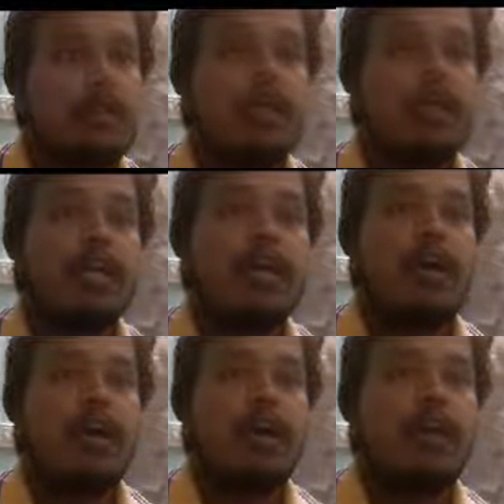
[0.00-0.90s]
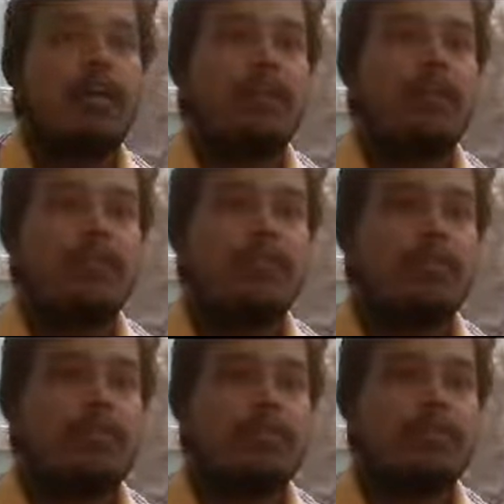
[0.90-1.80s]
Yeah. If
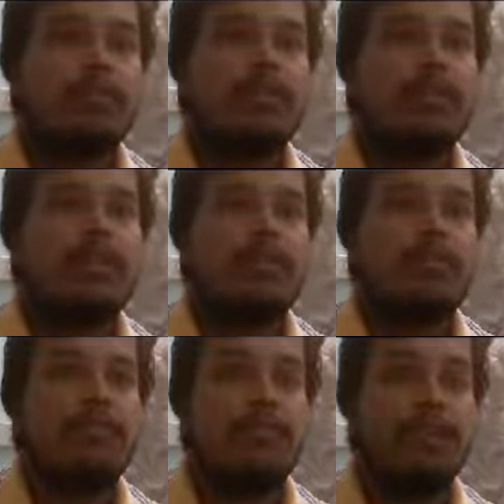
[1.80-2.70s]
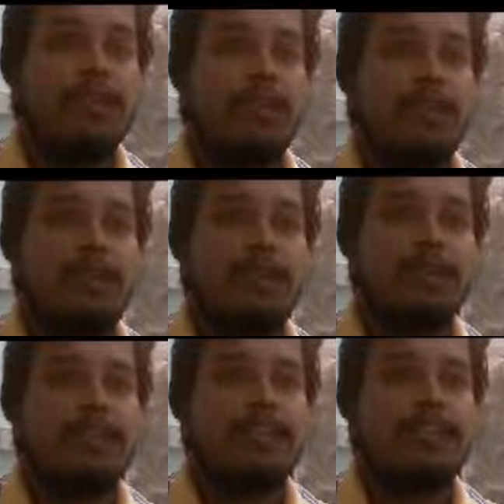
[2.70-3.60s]
rook comes to e4,
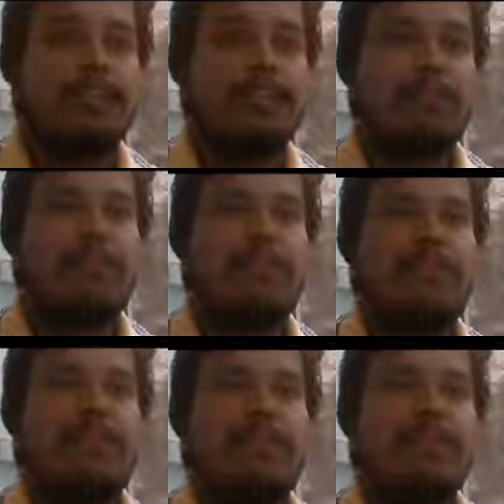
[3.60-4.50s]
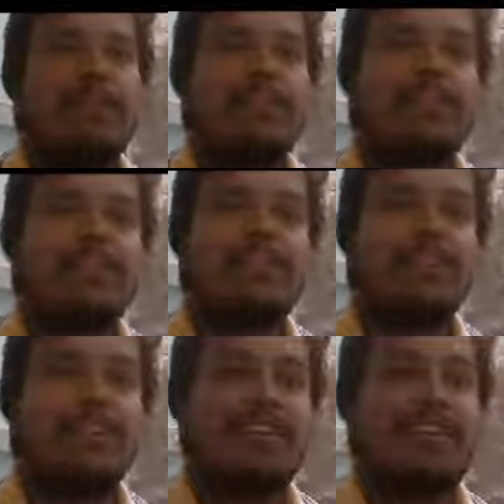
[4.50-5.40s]
then simply queen takes
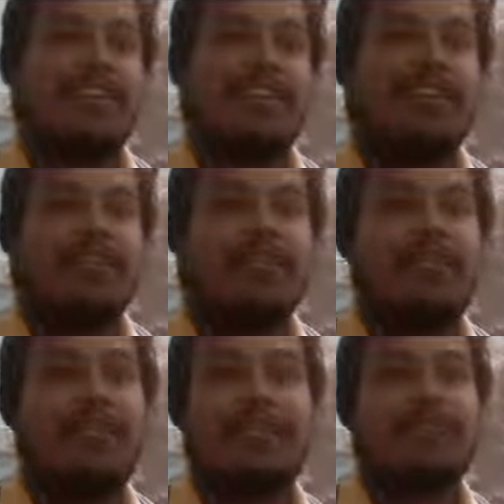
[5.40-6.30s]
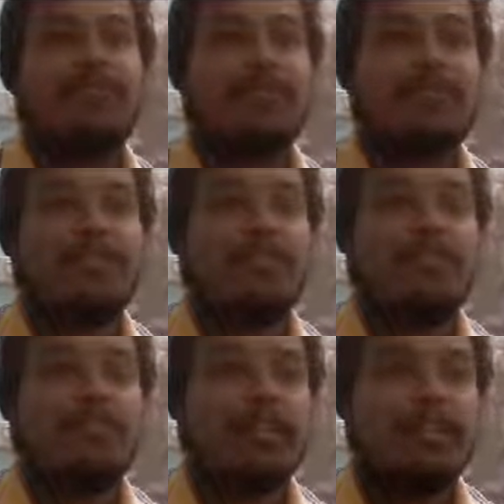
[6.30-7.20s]
the rook is going to be a
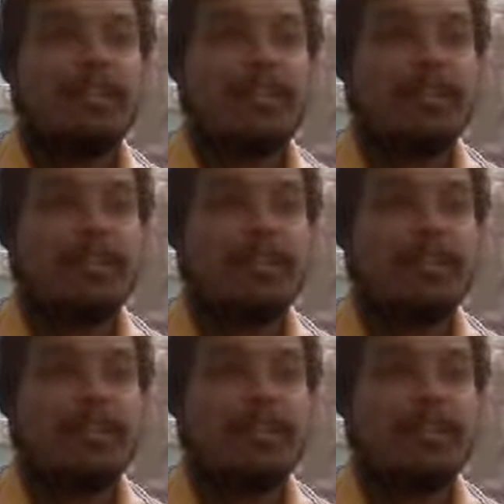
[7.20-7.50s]
mate.